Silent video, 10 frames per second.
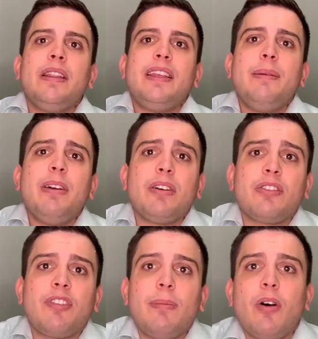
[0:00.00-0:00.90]
The email is
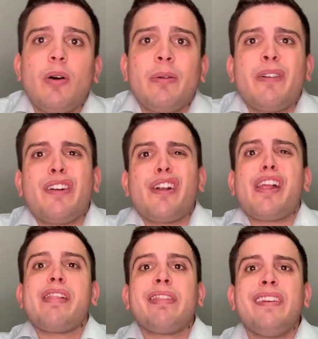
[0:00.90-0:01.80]
from a homeowner
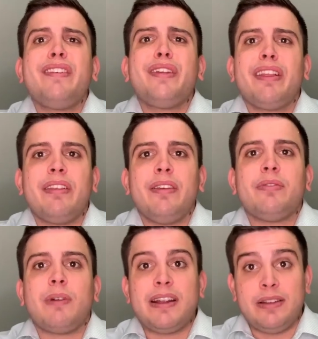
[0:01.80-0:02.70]
that literally
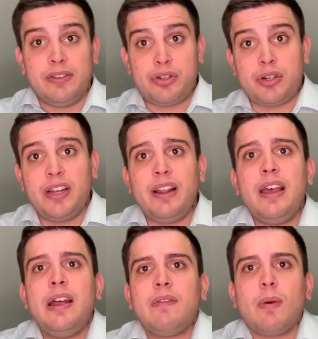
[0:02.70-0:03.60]
lives right down the street
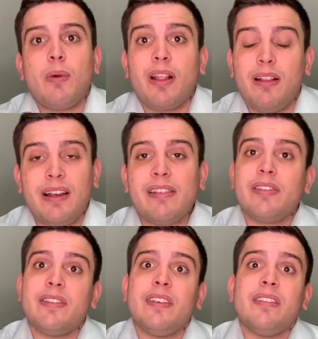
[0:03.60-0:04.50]
from one of the last
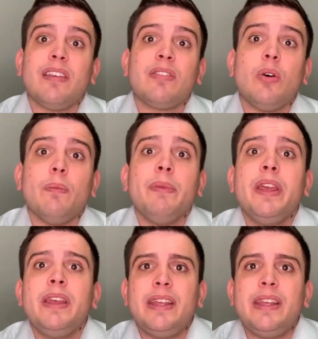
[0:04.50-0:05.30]
listings I sold.